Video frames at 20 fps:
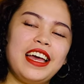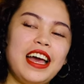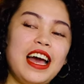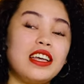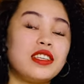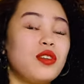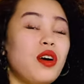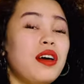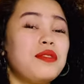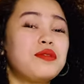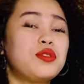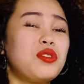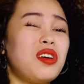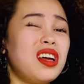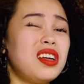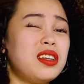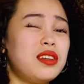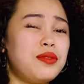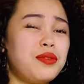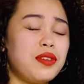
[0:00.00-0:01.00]
So I've
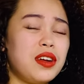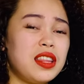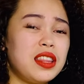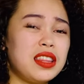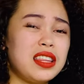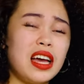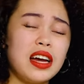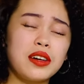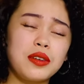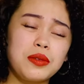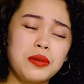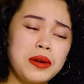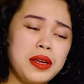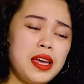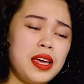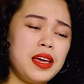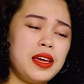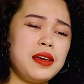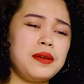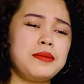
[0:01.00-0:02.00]
tried different
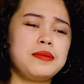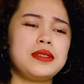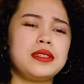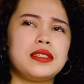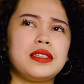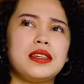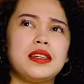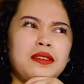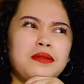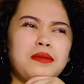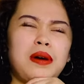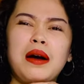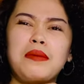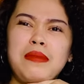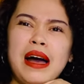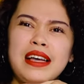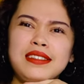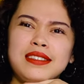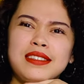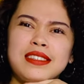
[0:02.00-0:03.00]
creams, mga
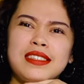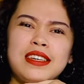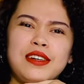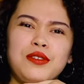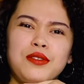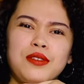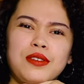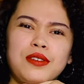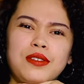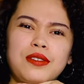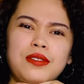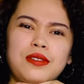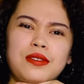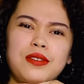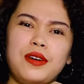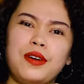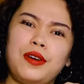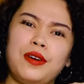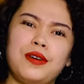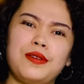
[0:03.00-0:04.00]
masks siguro.
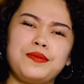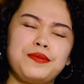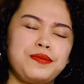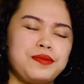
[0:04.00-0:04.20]
Uh,